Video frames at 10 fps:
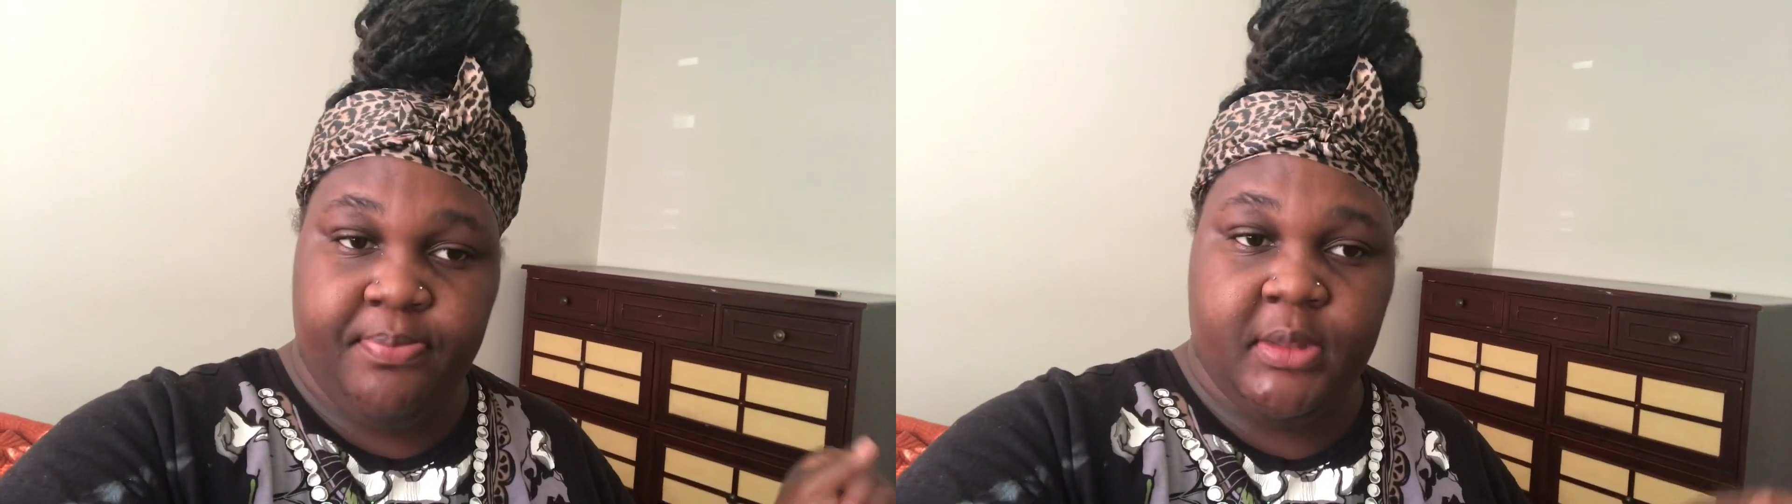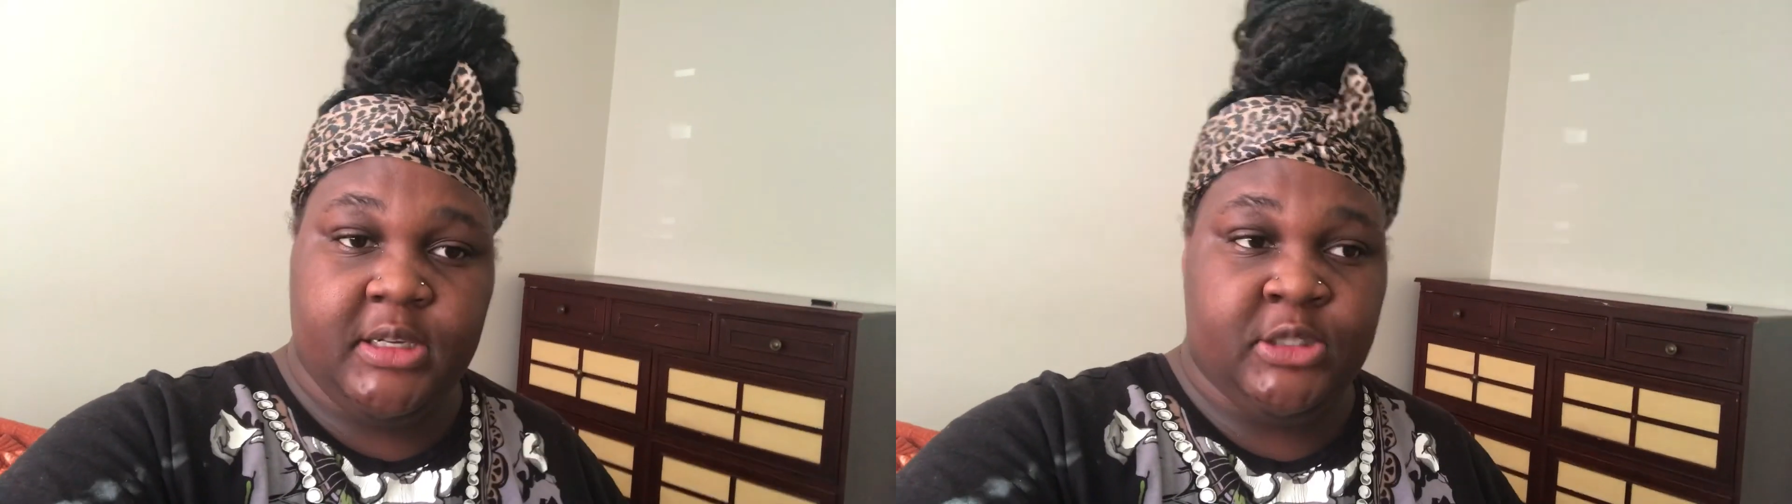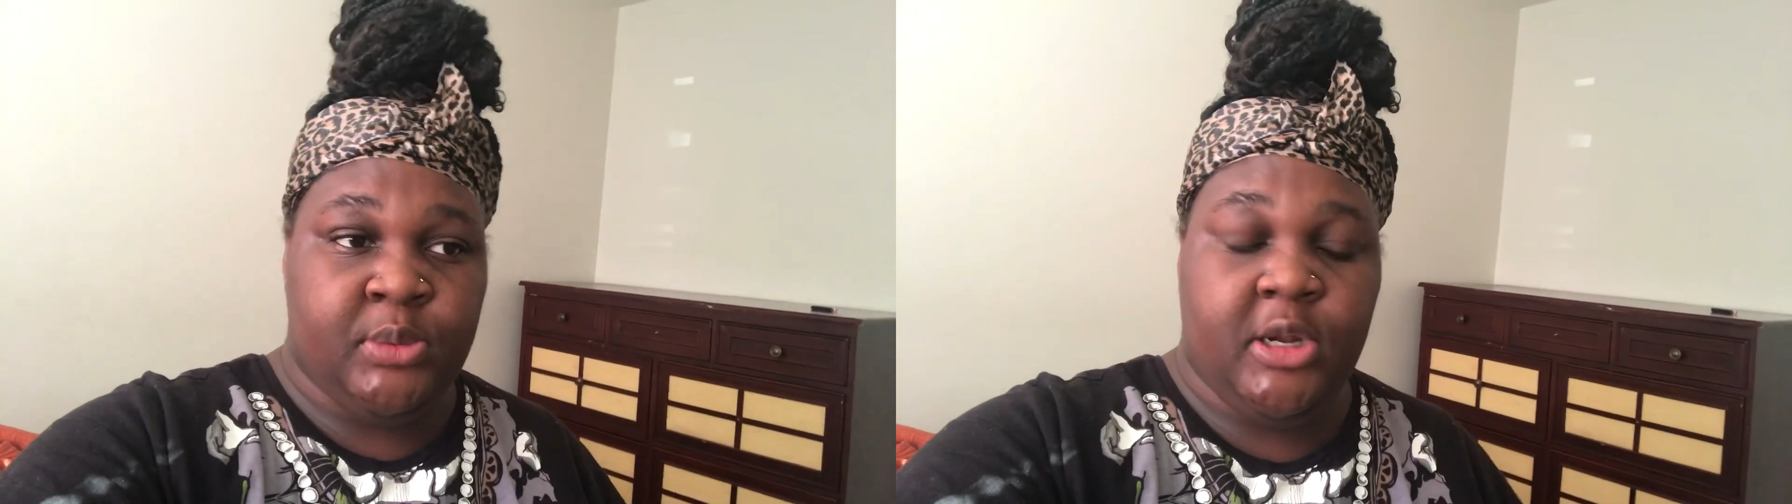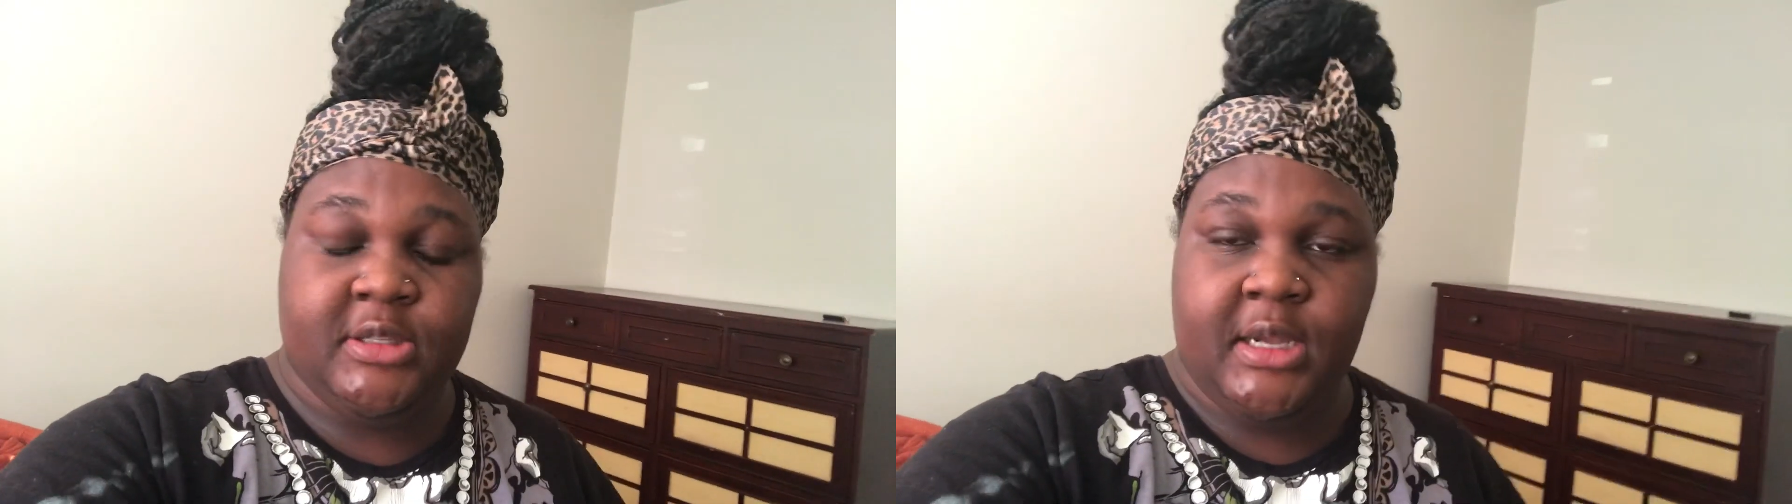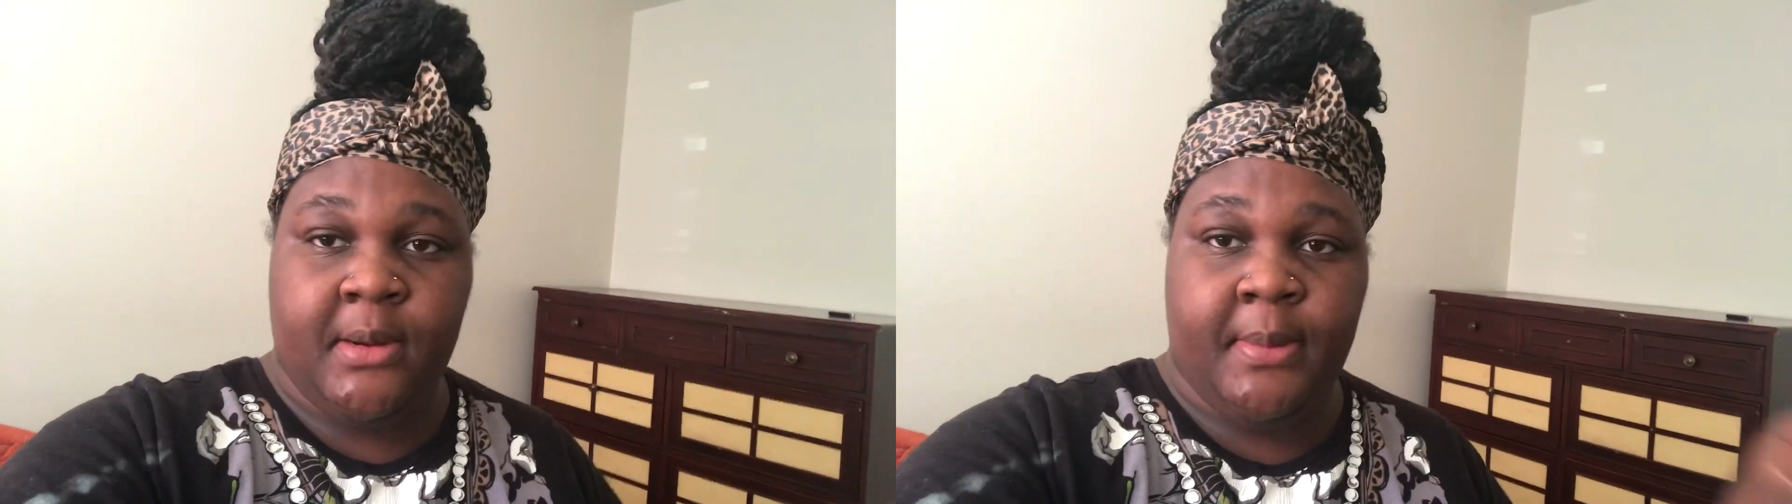because we're going
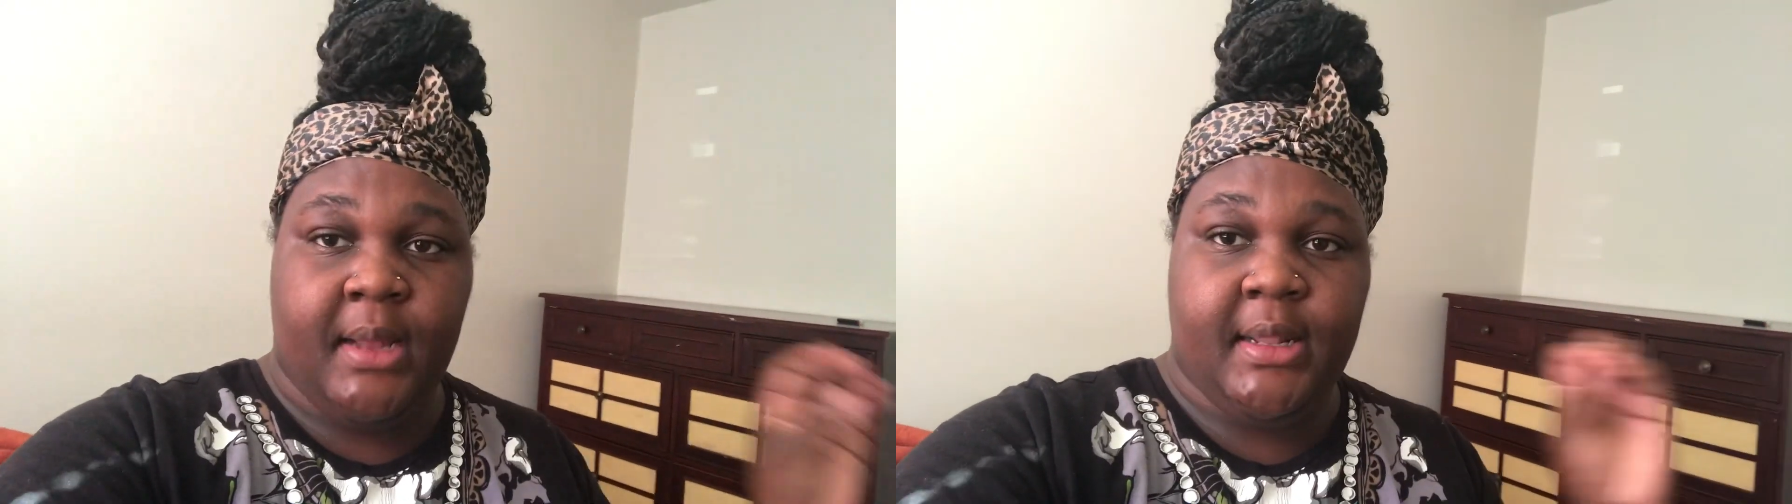to talk about